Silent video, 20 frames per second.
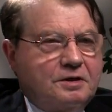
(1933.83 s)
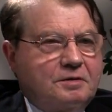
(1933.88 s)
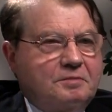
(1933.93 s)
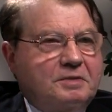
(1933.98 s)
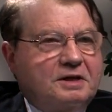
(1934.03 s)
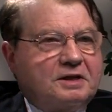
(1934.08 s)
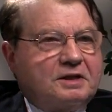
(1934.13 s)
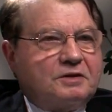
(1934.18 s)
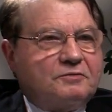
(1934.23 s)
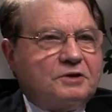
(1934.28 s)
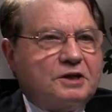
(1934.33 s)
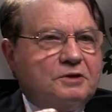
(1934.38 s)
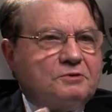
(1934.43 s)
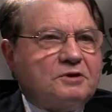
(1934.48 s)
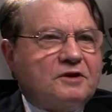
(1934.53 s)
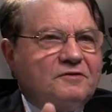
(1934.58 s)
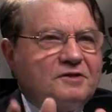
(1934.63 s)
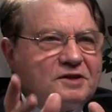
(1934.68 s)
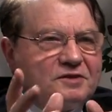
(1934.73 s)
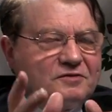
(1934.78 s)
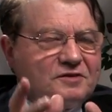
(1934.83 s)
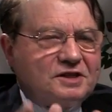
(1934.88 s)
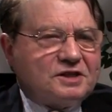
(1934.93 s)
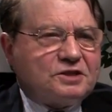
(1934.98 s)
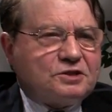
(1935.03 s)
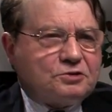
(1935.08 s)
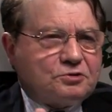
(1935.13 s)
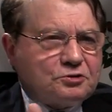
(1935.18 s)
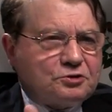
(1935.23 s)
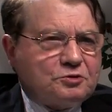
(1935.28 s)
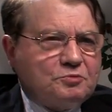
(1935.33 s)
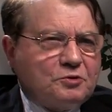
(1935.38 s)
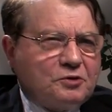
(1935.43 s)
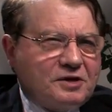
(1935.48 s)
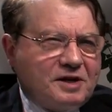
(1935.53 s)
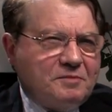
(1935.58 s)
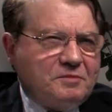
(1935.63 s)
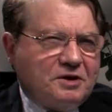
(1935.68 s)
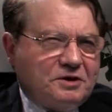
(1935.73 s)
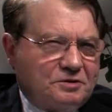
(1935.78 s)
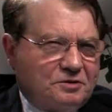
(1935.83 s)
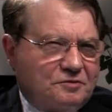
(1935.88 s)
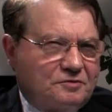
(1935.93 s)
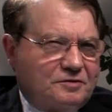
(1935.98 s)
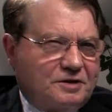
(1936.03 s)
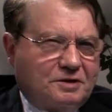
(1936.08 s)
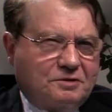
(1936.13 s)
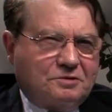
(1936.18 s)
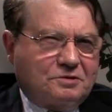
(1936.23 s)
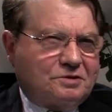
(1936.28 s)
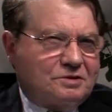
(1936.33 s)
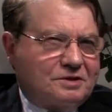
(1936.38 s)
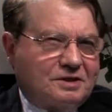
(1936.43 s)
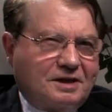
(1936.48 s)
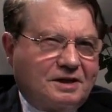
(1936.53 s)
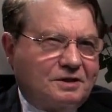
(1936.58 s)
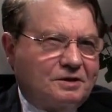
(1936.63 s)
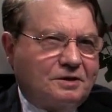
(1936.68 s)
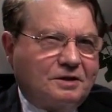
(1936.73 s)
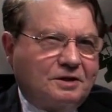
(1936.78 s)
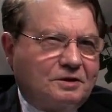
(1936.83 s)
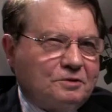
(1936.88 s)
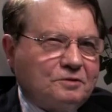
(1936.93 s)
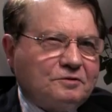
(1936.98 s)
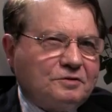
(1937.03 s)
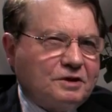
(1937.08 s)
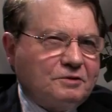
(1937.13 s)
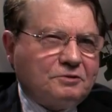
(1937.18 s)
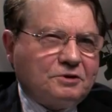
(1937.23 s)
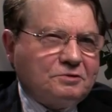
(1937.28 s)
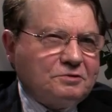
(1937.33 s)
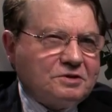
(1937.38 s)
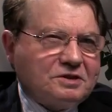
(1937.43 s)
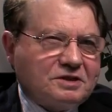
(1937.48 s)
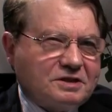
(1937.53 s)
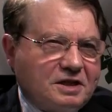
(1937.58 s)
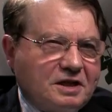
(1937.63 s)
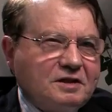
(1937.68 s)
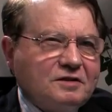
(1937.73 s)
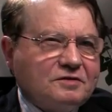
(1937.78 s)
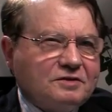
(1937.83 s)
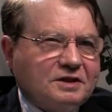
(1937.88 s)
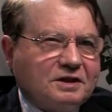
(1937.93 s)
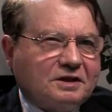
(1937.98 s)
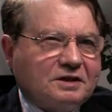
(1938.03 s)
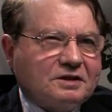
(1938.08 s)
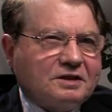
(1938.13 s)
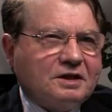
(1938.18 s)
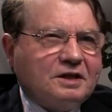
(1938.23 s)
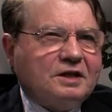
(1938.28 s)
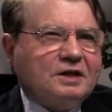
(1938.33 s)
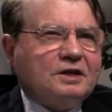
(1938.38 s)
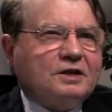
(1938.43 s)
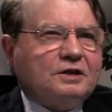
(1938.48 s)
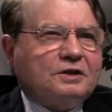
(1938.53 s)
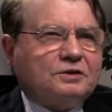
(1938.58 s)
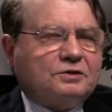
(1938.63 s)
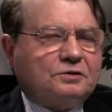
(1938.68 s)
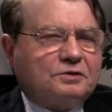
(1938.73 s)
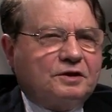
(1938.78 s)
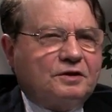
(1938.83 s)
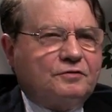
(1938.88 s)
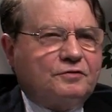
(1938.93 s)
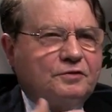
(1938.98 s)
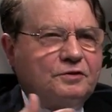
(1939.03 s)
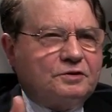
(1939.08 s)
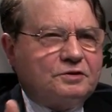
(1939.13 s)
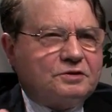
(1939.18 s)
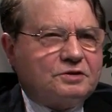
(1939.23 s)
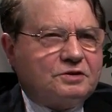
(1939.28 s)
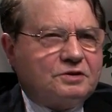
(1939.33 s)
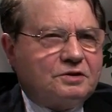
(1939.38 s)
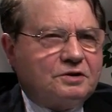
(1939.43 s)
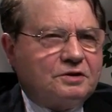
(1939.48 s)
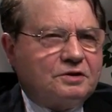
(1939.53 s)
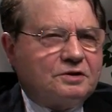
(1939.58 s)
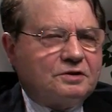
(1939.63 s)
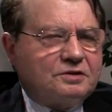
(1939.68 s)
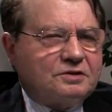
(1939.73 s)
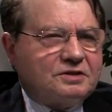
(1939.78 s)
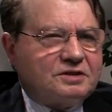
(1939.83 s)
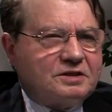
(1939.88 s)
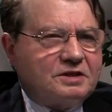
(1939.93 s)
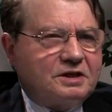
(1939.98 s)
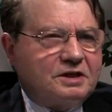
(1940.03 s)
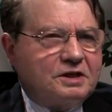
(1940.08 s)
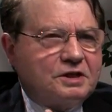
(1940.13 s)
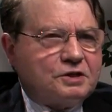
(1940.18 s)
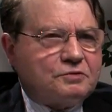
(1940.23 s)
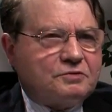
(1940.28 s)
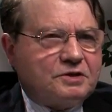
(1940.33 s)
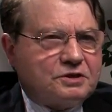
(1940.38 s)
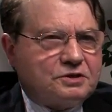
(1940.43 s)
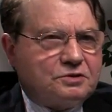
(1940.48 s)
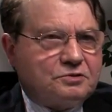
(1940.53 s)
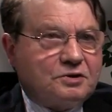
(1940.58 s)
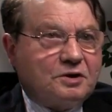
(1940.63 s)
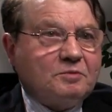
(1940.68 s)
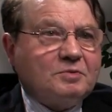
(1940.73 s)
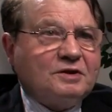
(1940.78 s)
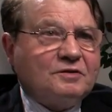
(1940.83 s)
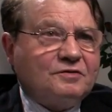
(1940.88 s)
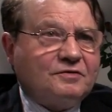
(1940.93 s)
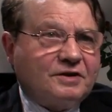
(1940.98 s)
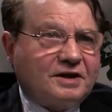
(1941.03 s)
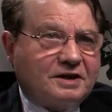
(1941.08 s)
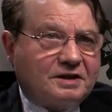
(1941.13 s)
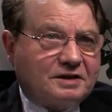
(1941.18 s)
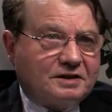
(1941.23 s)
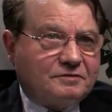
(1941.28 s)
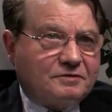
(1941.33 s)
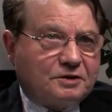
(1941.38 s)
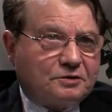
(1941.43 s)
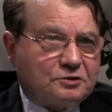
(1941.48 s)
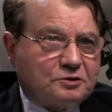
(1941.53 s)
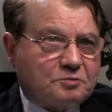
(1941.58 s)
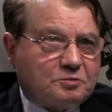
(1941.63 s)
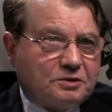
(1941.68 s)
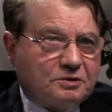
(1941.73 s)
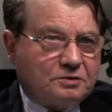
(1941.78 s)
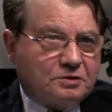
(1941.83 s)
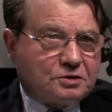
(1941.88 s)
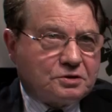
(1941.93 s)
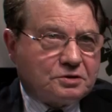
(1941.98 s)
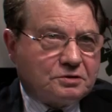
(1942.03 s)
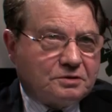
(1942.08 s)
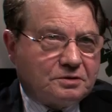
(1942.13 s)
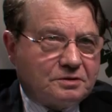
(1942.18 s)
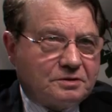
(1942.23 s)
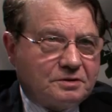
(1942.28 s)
But when you have a very so small amount of virus, I don't think we could see anything. So the first stage was to amplify the virus production.